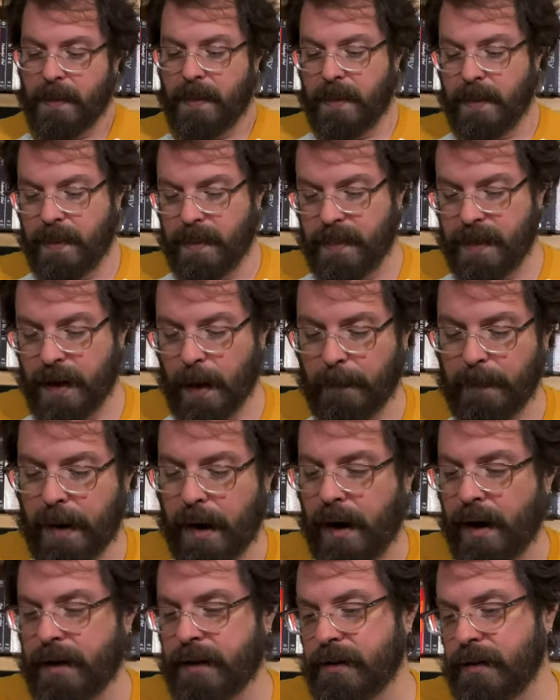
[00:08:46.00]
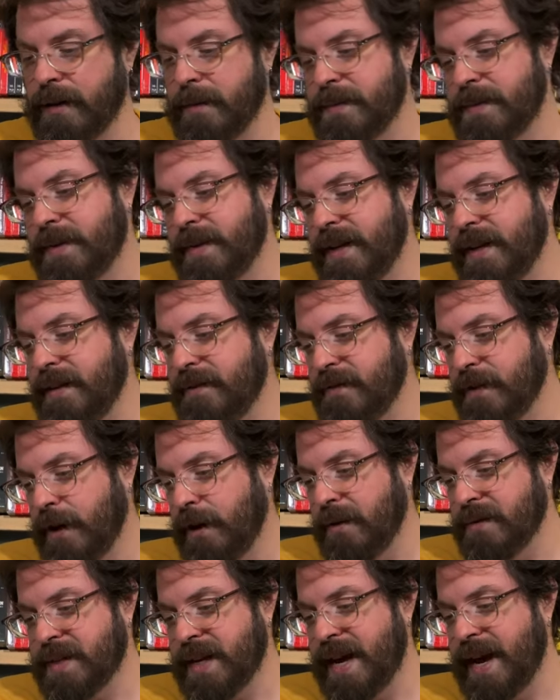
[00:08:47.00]
the apocalypse. It
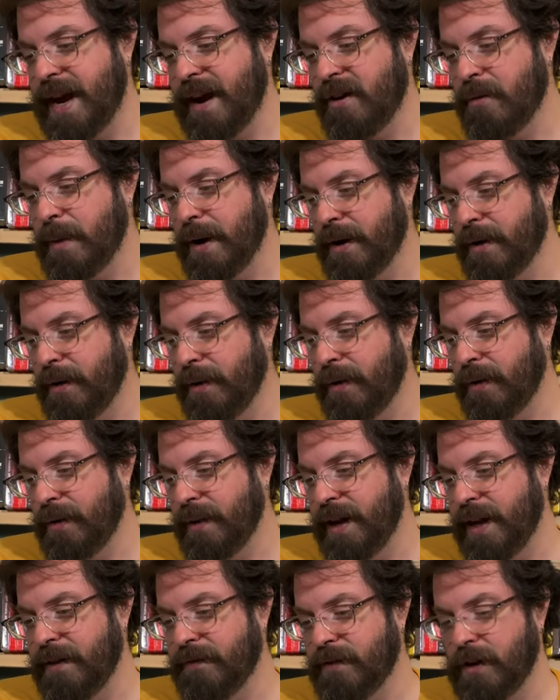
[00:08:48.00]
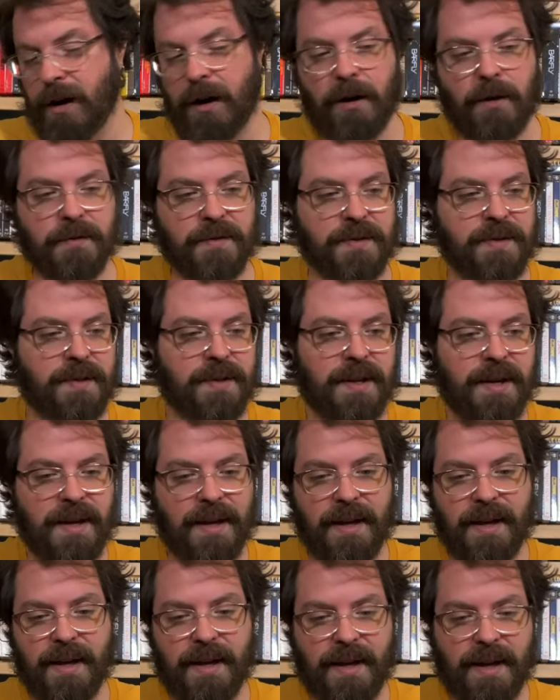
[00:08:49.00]
involves hair metal. It involves
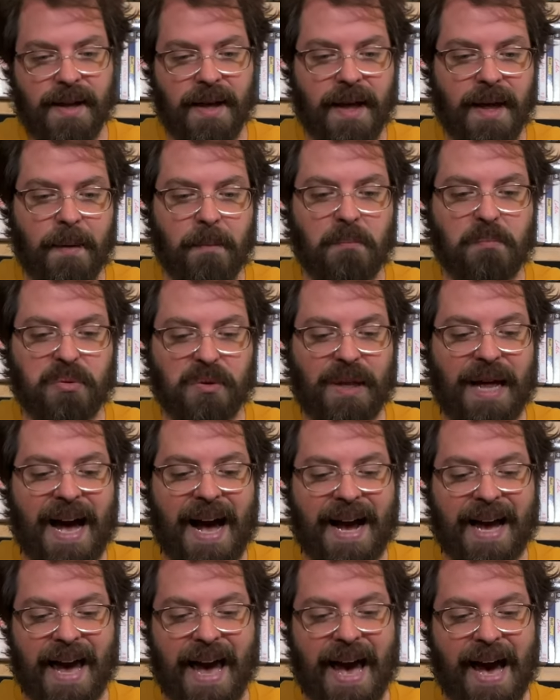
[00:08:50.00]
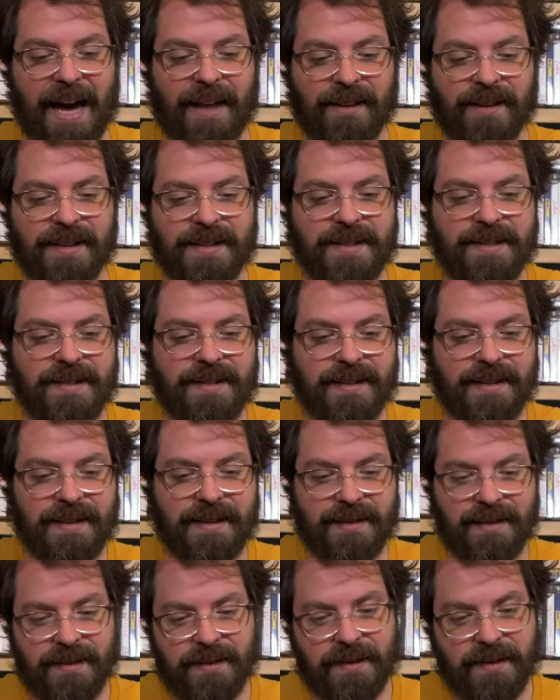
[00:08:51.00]
Black Alice.
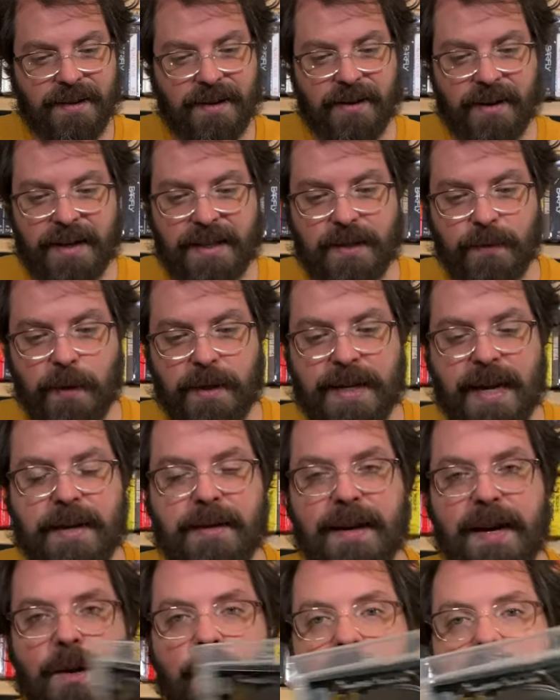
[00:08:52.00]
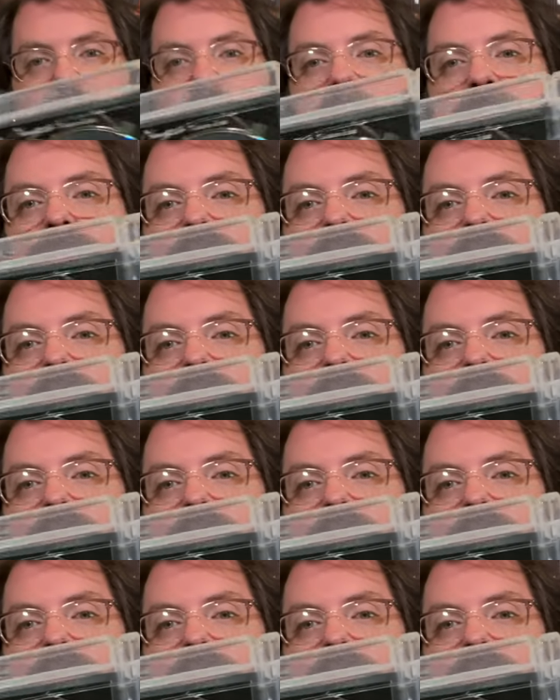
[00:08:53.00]
All right, so we take that away. Here's